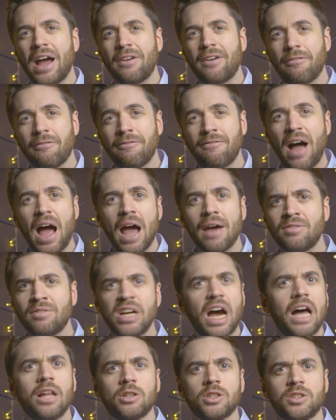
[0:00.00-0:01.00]

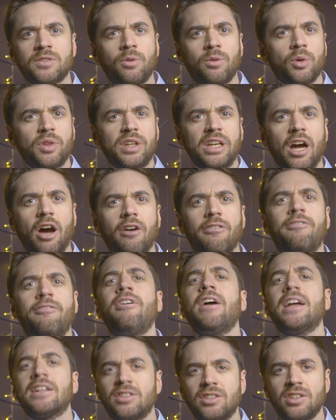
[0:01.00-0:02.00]
$5 for the
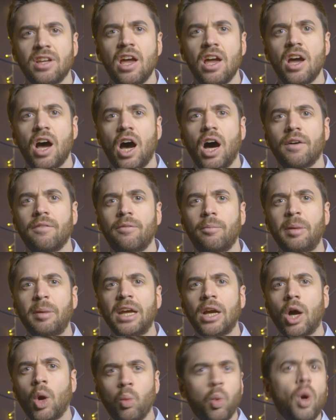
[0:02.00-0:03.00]
offense of
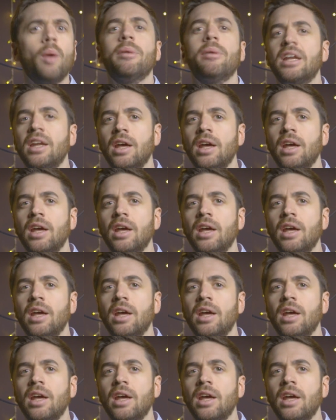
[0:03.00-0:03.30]
being a woman